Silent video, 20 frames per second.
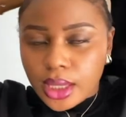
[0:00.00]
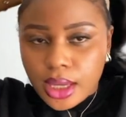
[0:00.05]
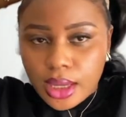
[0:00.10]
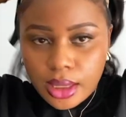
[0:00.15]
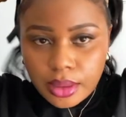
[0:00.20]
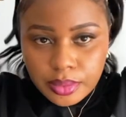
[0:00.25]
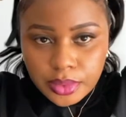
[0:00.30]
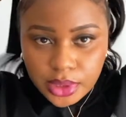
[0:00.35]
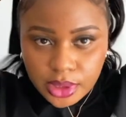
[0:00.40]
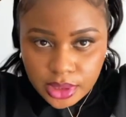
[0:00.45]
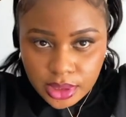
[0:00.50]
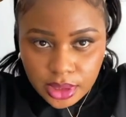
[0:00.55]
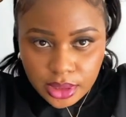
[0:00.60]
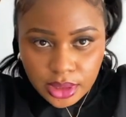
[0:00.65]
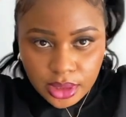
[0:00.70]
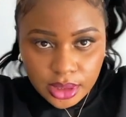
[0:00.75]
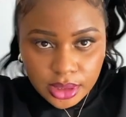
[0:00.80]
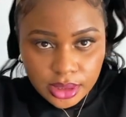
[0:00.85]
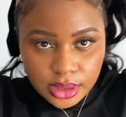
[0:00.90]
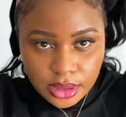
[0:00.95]
I'm just gonna
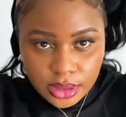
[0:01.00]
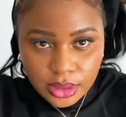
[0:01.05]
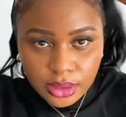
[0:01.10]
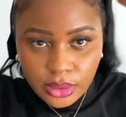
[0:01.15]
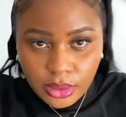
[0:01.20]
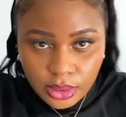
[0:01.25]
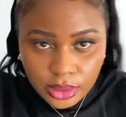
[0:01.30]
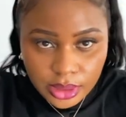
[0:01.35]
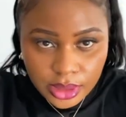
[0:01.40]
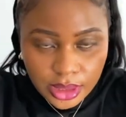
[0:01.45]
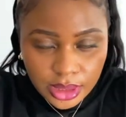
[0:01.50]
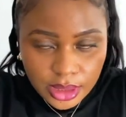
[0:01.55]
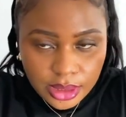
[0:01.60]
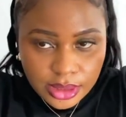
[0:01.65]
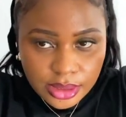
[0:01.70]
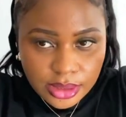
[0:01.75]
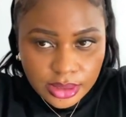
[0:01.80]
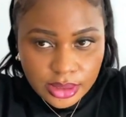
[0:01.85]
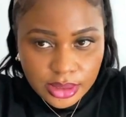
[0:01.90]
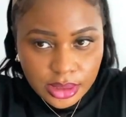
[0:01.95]
install
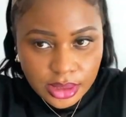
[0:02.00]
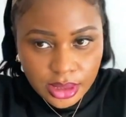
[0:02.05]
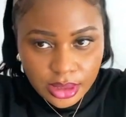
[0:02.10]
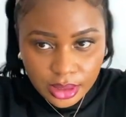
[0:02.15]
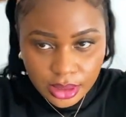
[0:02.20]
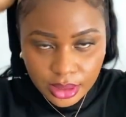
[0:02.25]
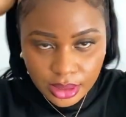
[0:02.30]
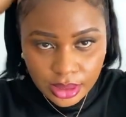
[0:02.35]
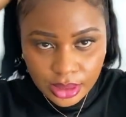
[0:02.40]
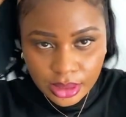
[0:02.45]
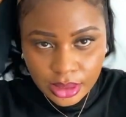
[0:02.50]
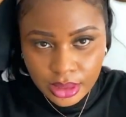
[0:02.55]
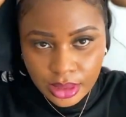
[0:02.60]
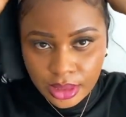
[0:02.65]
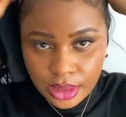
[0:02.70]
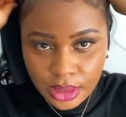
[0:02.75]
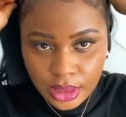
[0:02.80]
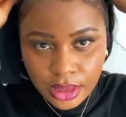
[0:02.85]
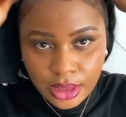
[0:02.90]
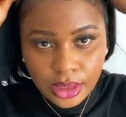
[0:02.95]
this.
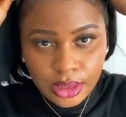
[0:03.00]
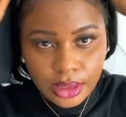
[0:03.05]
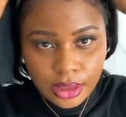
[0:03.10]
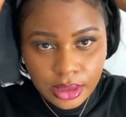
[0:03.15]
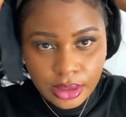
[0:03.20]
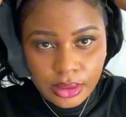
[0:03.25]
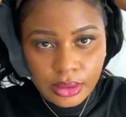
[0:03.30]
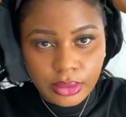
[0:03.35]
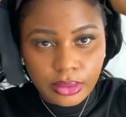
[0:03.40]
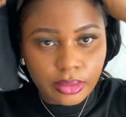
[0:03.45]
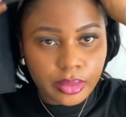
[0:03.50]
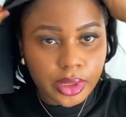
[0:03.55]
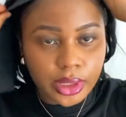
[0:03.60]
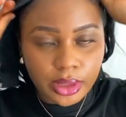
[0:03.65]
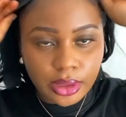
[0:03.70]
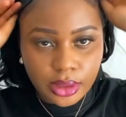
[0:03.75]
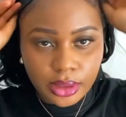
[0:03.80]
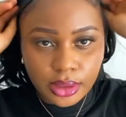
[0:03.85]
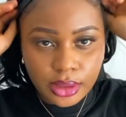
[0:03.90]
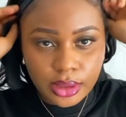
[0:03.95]
Oh my
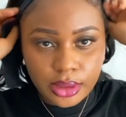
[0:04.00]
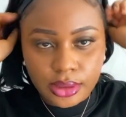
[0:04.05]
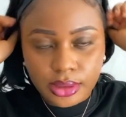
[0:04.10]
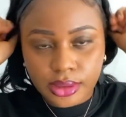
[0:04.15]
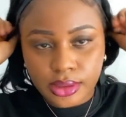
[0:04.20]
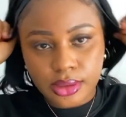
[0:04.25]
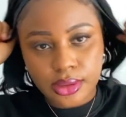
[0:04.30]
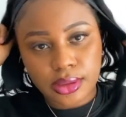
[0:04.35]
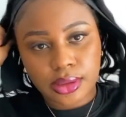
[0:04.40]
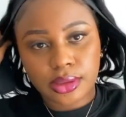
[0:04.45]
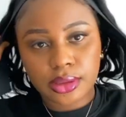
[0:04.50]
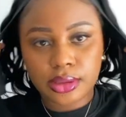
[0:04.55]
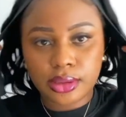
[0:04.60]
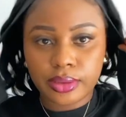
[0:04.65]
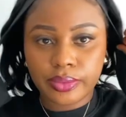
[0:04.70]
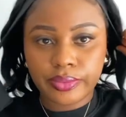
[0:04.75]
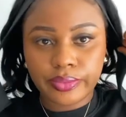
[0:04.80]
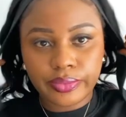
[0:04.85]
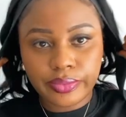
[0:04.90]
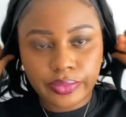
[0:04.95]
goodness.
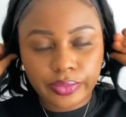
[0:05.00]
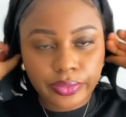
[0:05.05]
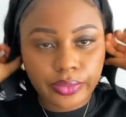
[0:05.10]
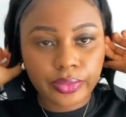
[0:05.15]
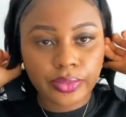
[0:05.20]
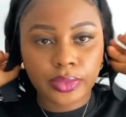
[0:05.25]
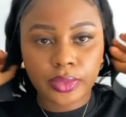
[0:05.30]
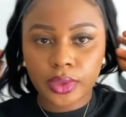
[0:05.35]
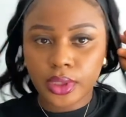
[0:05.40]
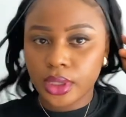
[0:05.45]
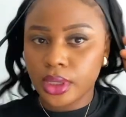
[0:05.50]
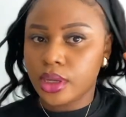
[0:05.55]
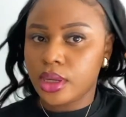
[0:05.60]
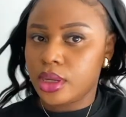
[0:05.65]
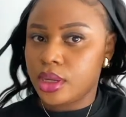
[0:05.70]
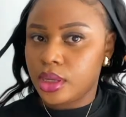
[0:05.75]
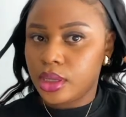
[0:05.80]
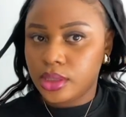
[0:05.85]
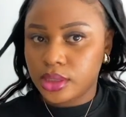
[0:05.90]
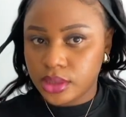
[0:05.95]

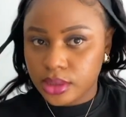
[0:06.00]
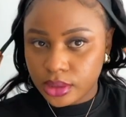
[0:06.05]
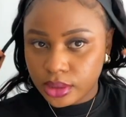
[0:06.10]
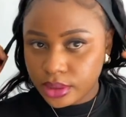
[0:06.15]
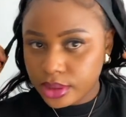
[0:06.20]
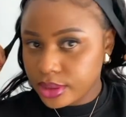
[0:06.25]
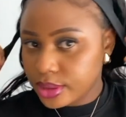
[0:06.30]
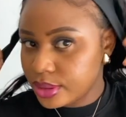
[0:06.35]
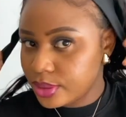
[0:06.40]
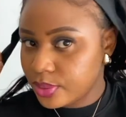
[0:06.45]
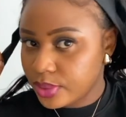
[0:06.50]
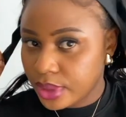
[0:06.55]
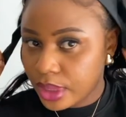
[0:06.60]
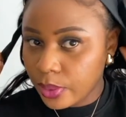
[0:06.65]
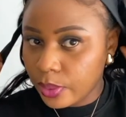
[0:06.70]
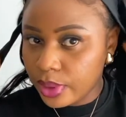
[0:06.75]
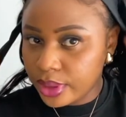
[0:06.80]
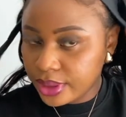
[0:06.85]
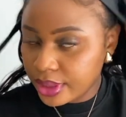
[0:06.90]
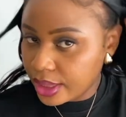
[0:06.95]
So this is what I
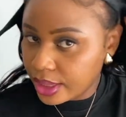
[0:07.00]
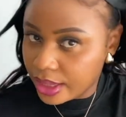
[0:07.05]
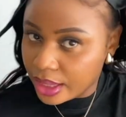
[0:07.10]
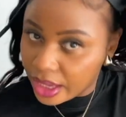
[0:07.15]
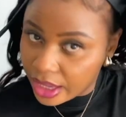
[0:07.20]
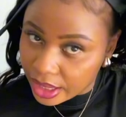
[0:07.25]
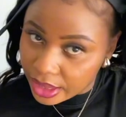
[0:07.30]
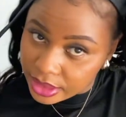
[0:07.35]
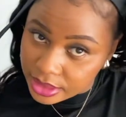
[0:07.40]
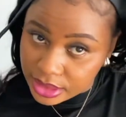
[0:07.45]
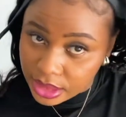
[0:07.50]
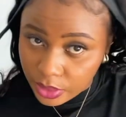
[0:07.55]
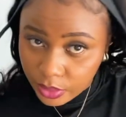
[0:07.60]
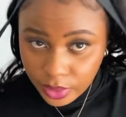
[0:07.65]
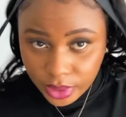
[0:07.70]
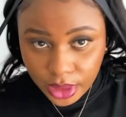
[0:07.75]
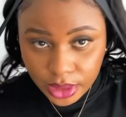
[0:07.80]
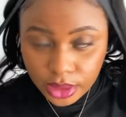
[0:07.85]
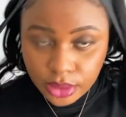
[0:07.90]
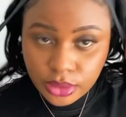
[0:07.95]
wanted, guys. I
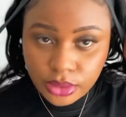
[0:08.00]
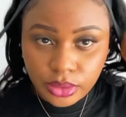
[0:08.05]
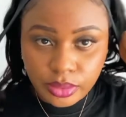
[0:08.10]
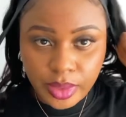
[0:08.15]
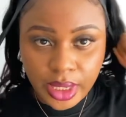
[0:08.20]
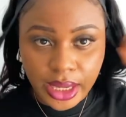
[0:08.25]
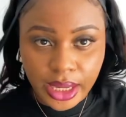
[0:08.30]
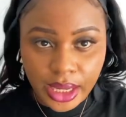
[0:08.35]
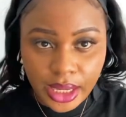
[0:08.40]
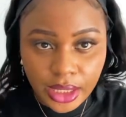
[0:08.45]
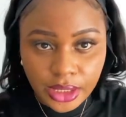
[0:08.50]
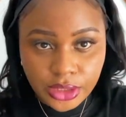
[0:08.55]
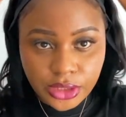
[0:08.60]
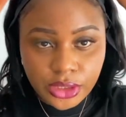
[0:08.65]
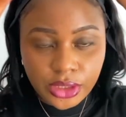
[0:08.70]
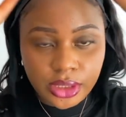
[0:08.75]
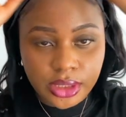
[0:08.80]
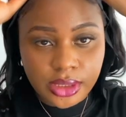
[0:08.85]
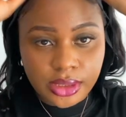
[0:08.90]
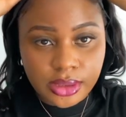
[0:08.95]
wanted to do my
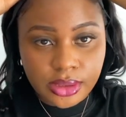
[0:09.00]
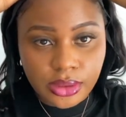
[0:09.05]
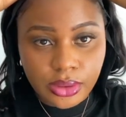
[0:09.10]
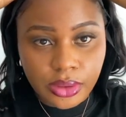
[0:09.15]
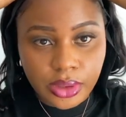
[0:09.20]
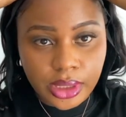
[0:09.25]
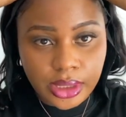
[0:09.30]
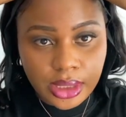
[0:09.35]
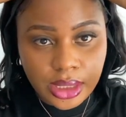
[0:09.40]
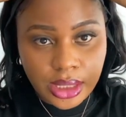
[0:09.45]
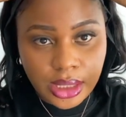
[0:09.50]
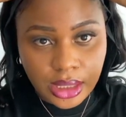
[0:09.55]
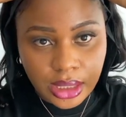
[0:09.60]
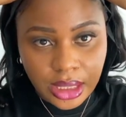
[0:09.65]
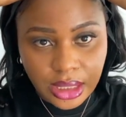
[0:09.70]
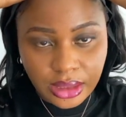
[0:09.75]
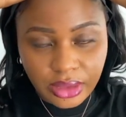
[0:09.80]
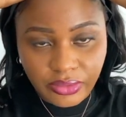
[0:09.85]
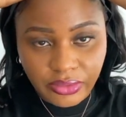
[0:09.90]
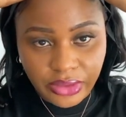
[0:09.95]
edges so it
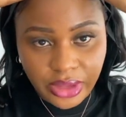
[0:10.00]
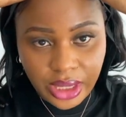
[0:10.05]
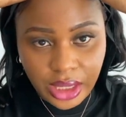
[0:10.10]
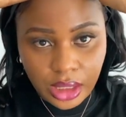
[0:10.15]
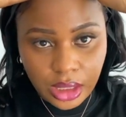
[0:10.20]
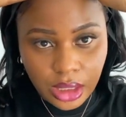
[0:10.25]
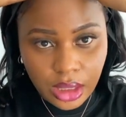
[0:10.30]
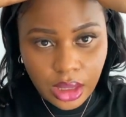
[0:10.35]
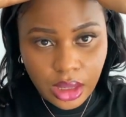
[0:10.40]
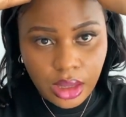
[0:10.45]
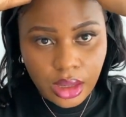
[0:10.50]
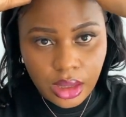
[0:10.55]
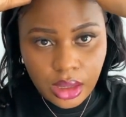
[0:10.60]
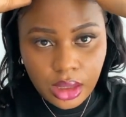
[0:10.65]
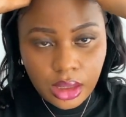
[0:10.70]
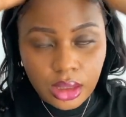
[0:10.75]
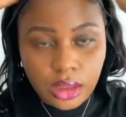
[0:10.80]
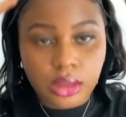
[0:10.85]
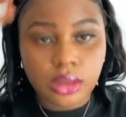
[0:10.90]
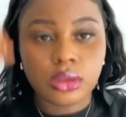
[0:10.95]
kind of like
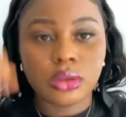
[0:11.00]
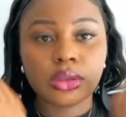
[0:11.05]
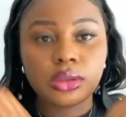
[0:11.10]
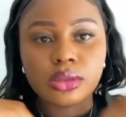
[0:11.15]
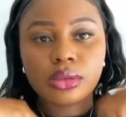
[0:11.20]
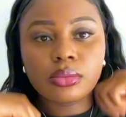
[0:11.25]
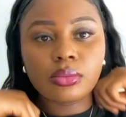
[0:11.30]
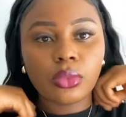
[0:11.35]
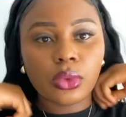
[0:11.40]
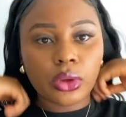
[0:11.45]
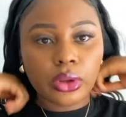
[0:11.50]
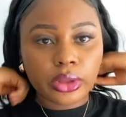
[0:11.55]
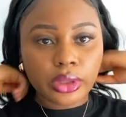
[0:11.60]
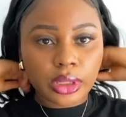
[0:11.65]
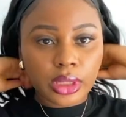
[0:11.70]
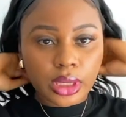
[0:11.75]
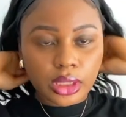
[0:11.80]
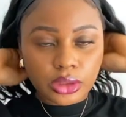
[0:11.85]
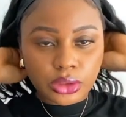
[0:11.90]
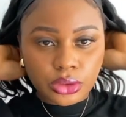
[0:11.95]
looks more
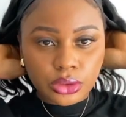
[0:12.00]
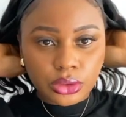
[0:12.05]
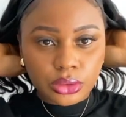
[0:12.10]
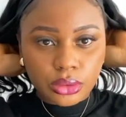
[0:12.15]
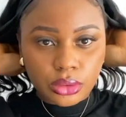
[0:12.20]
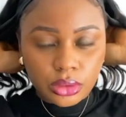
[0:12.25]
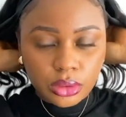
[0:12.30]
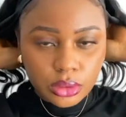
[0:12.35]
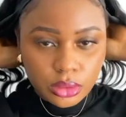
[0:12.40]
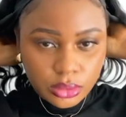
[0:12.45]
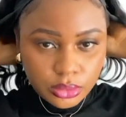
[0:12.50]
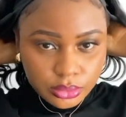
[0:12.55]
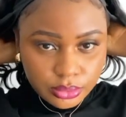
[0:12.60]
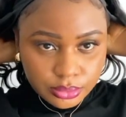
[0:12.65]
natural.